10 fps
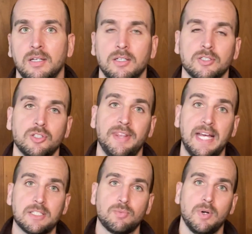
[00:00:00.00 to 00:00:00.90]
So
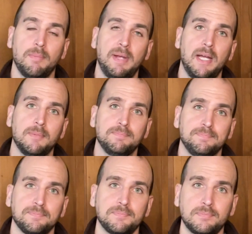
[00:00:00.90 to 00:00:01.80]
that's where I'm at.
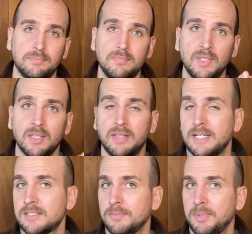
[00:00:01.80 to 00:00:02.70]

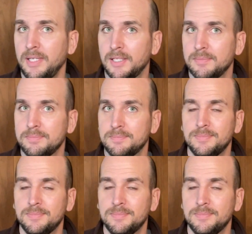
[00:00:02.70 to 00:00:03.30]
That's the plan.